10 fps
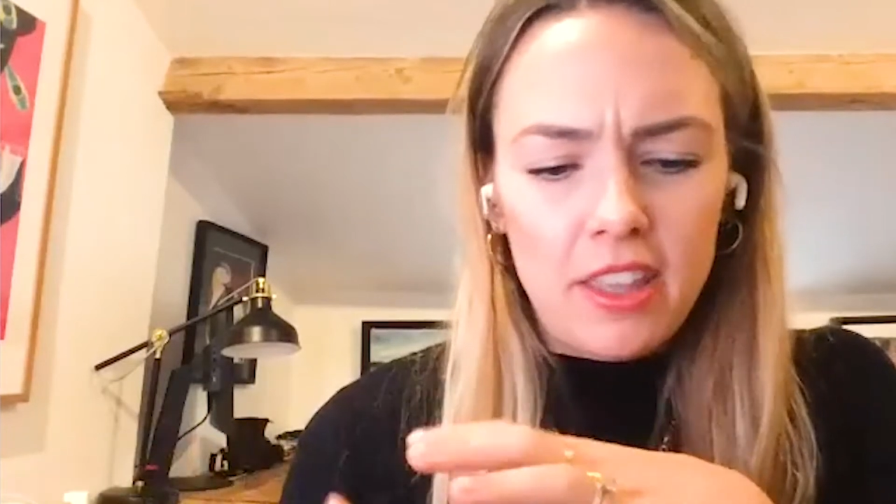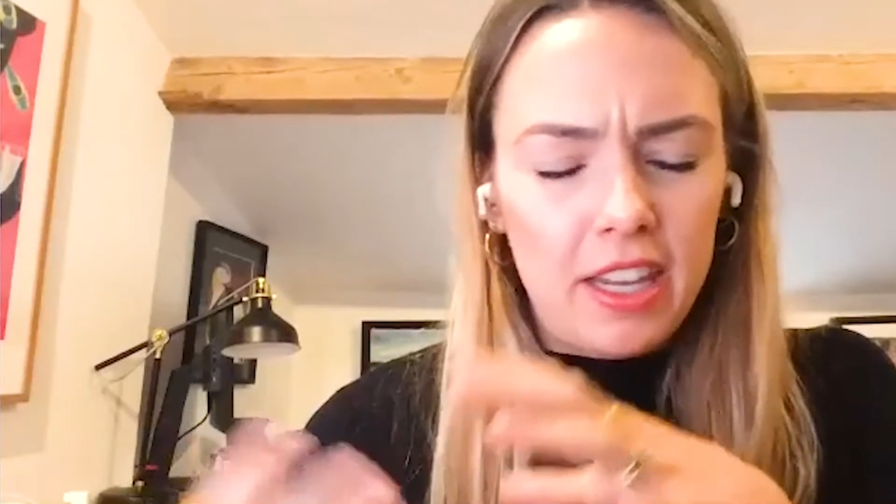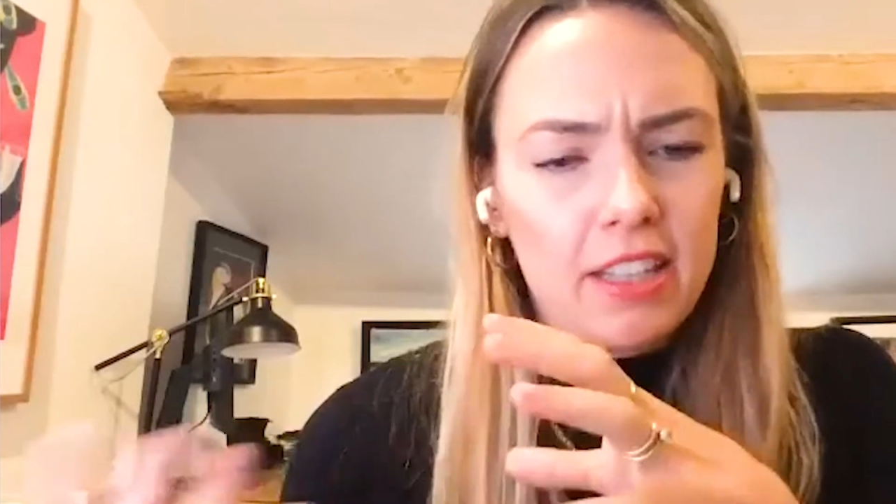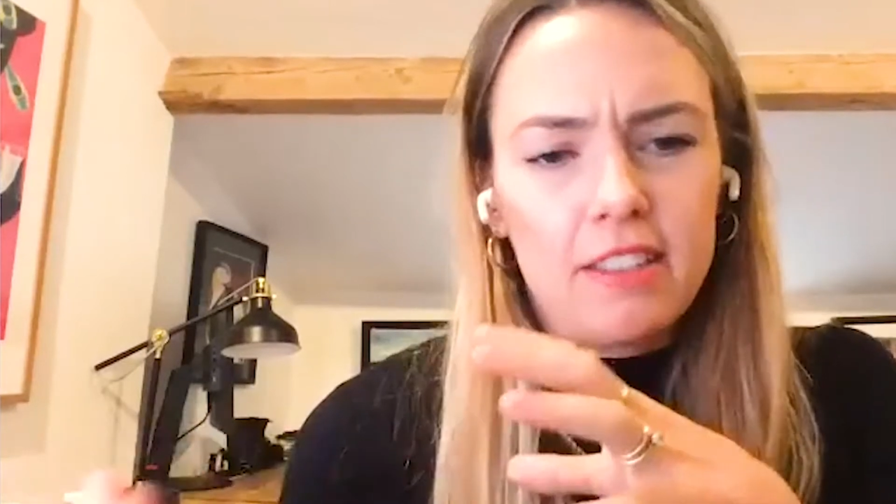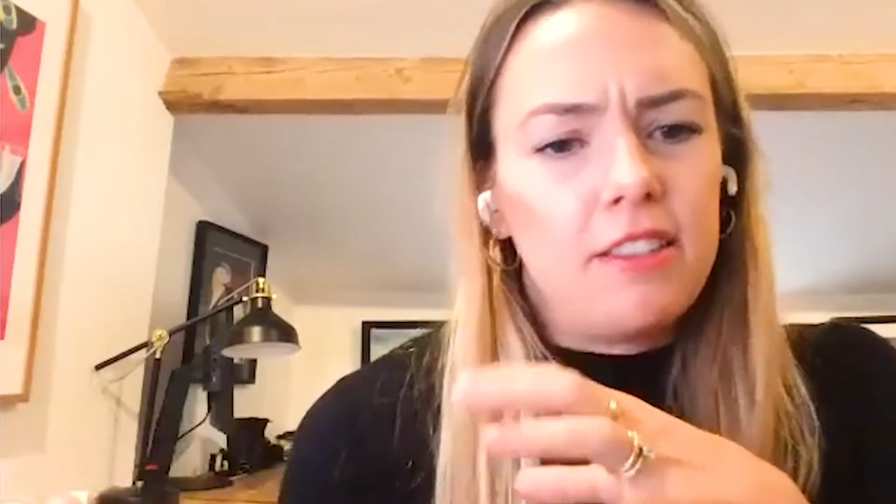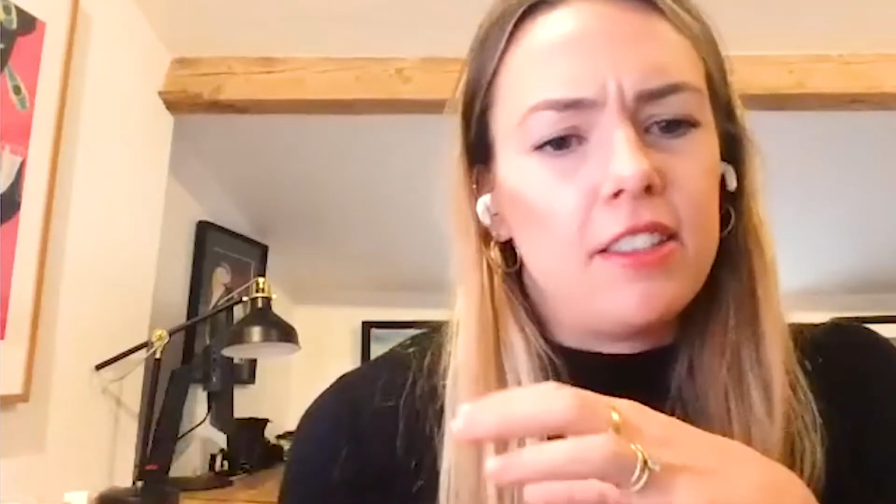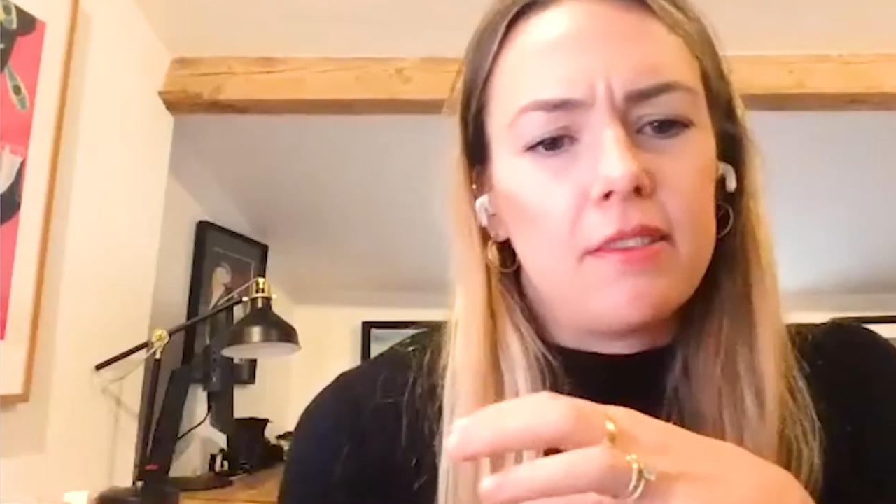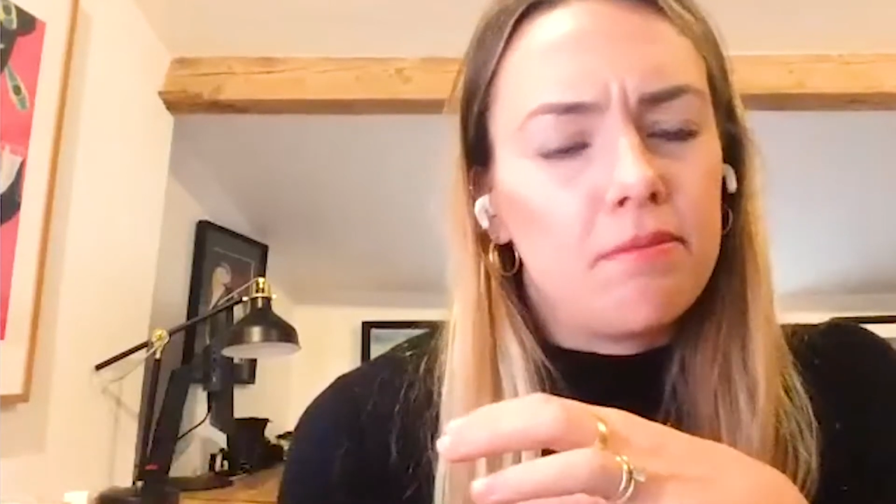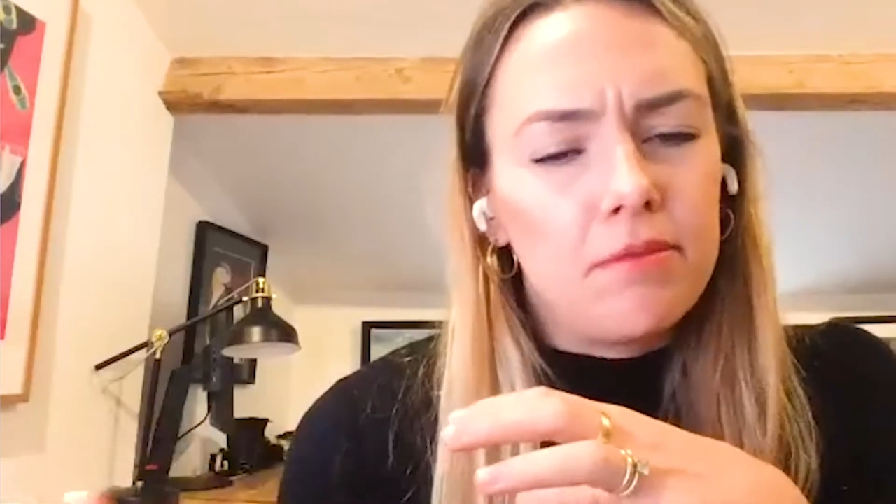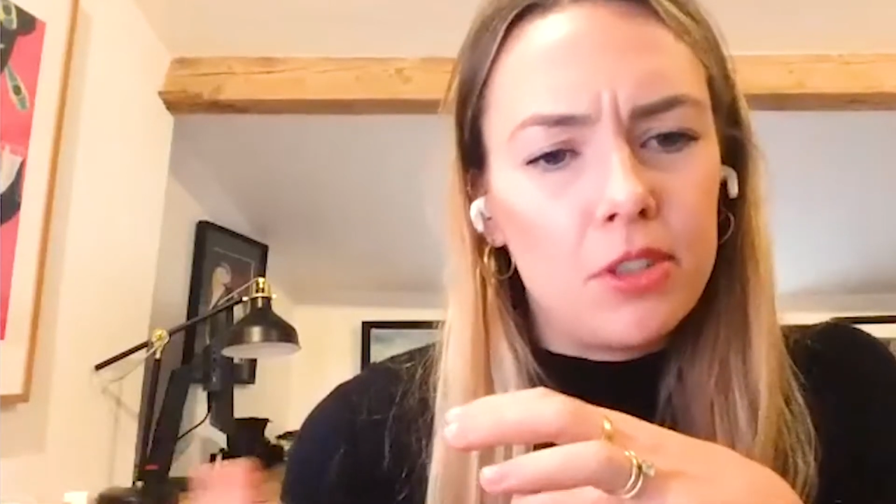I think it's just
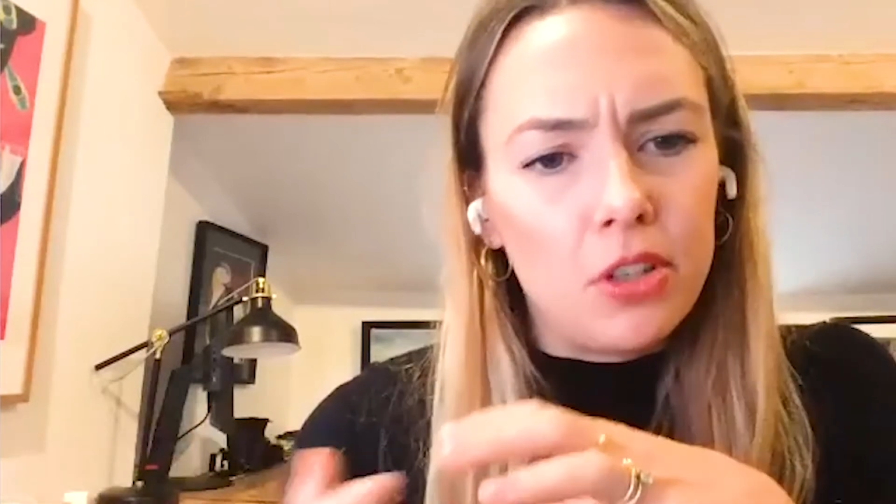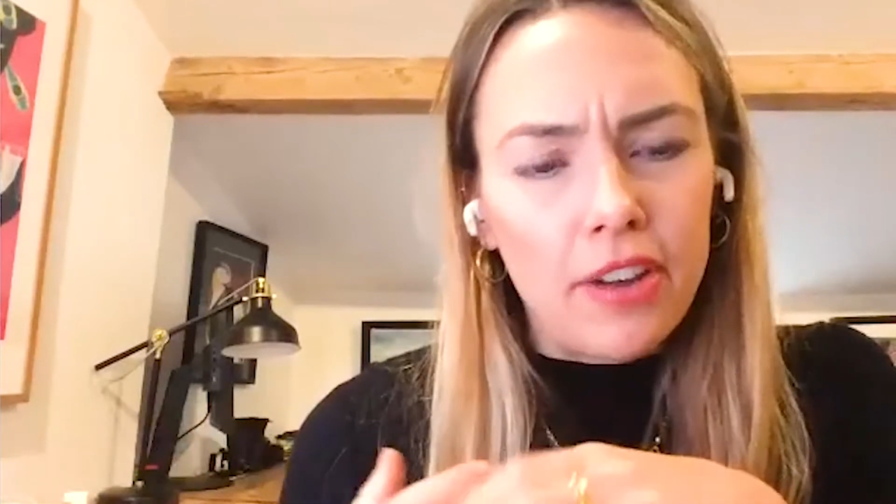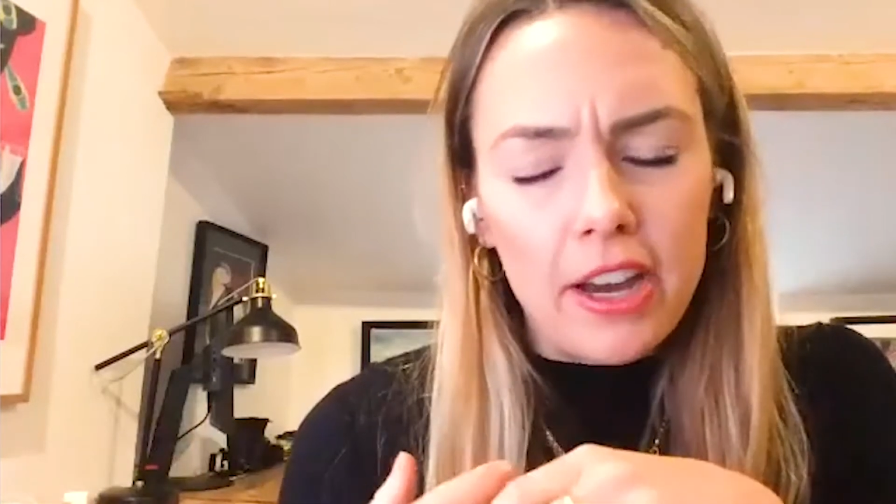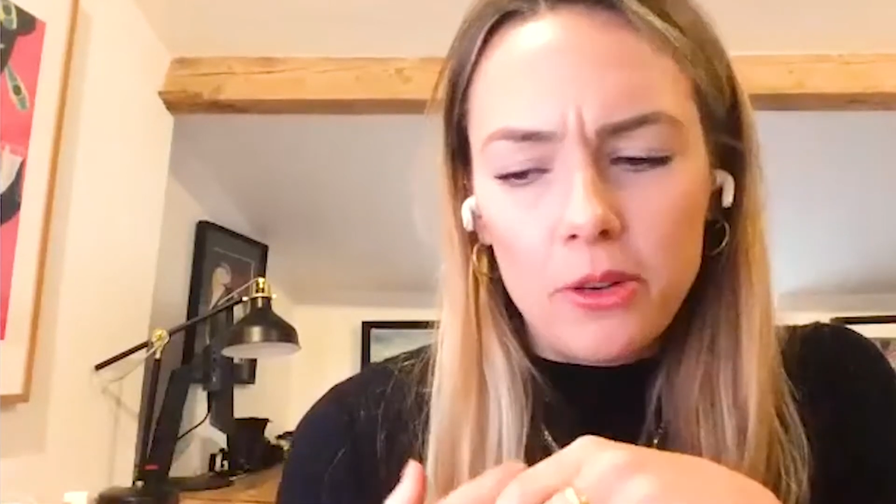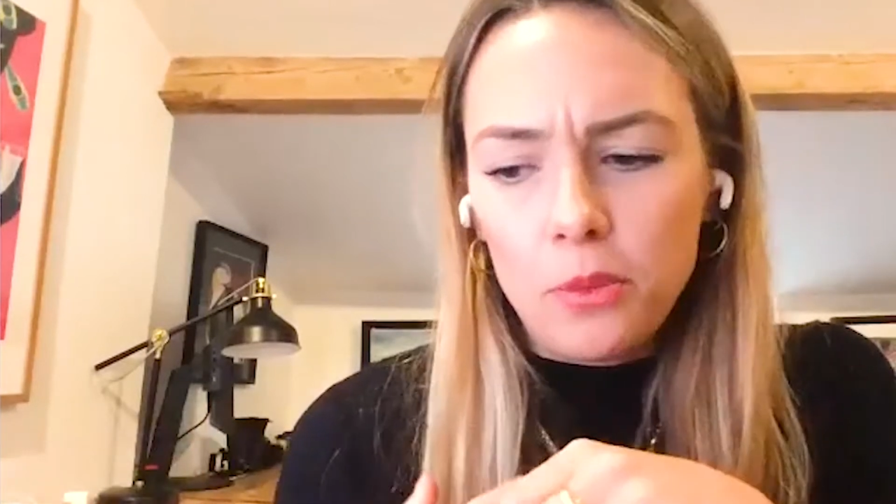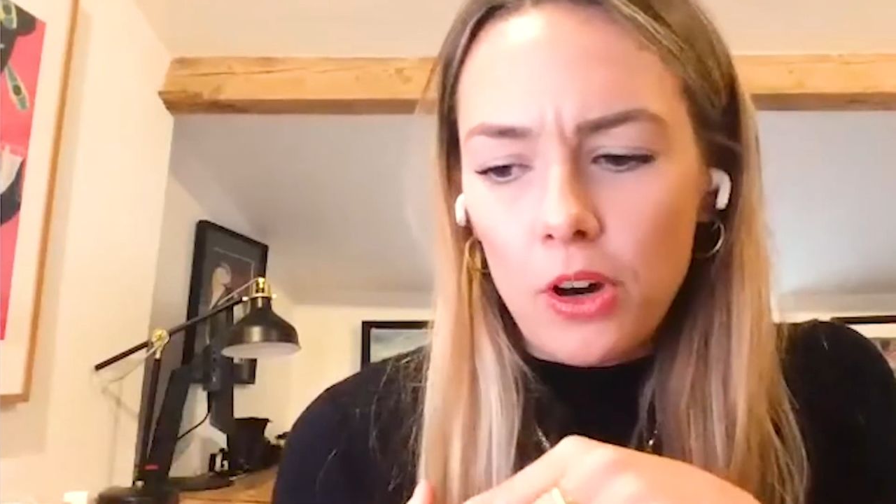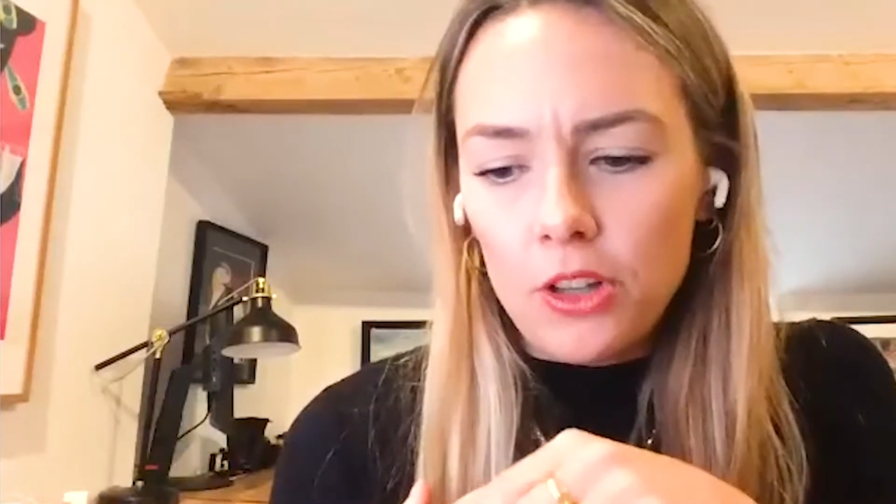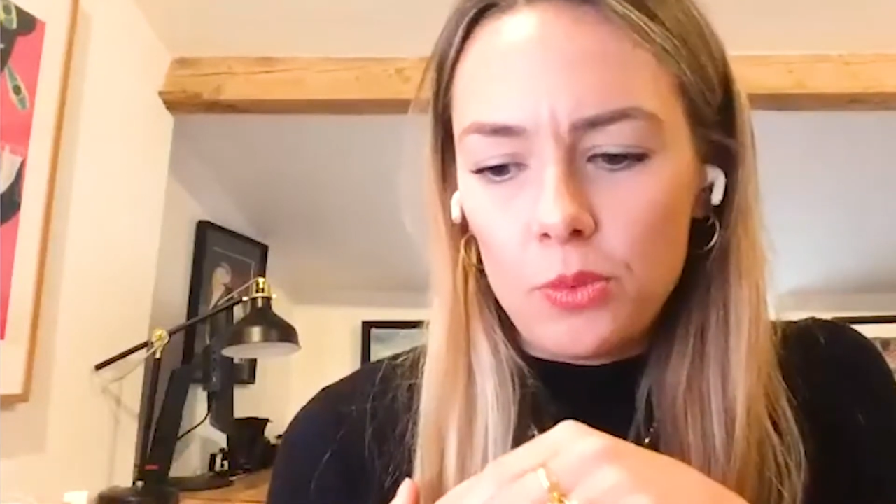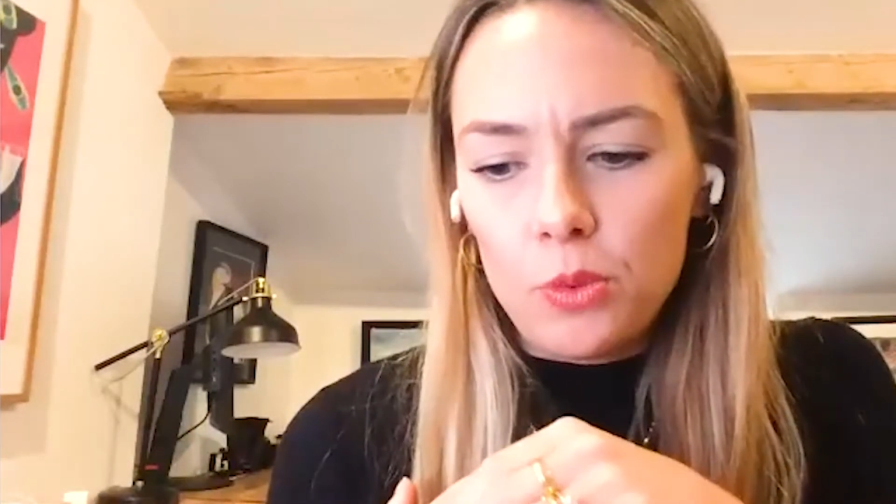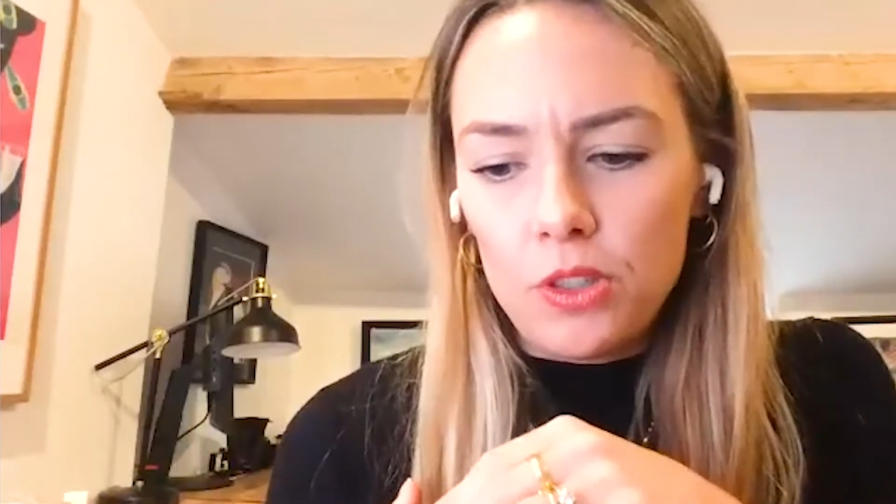sort of how it
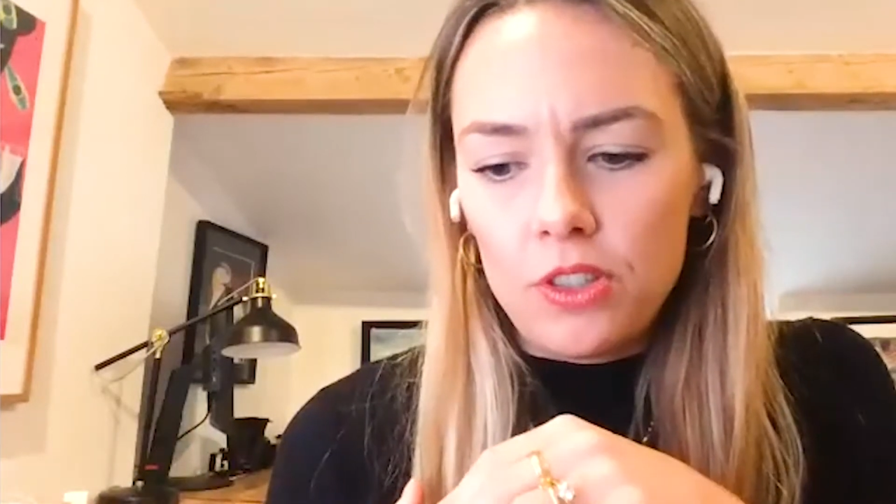was